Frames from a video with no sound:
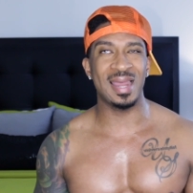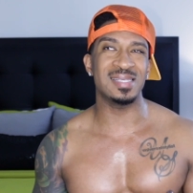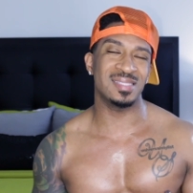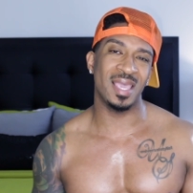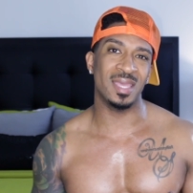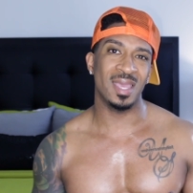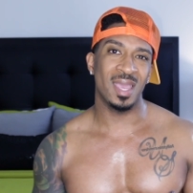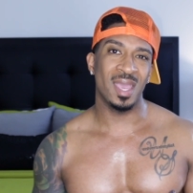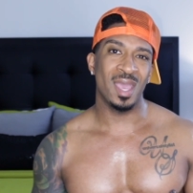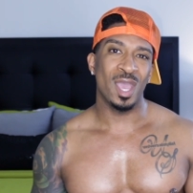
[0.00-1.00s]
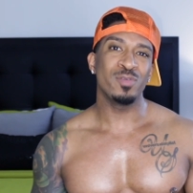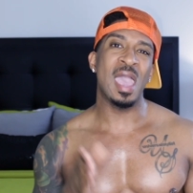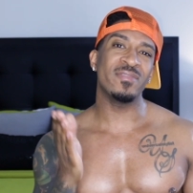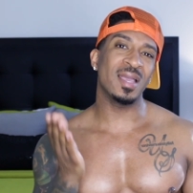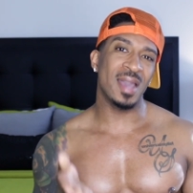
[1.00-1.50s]
I said,
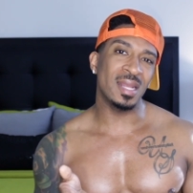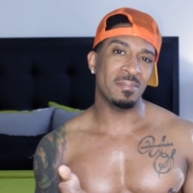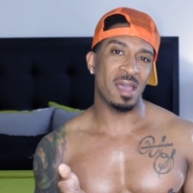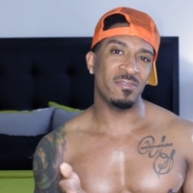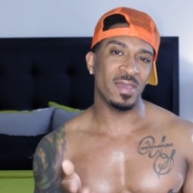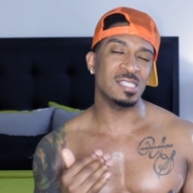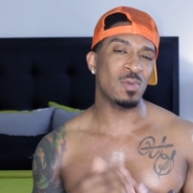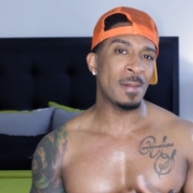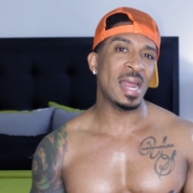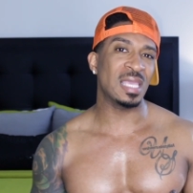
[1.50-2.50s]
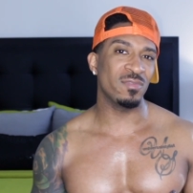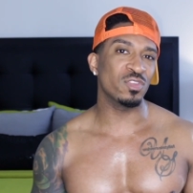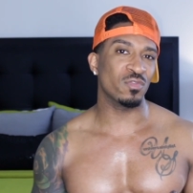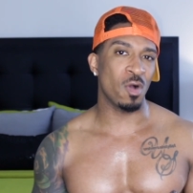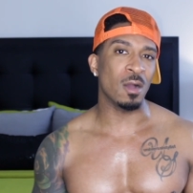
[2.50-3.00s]
You have a gun in my face. Why would I give
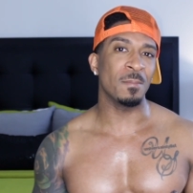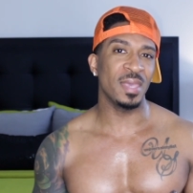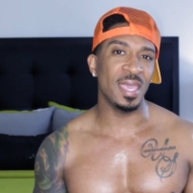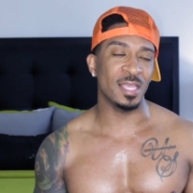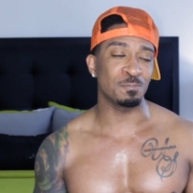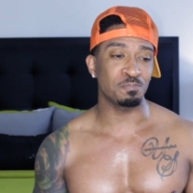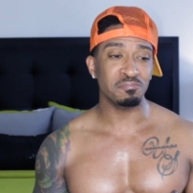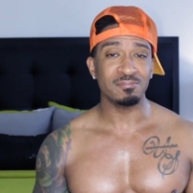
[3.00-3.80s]
you the wrong pen?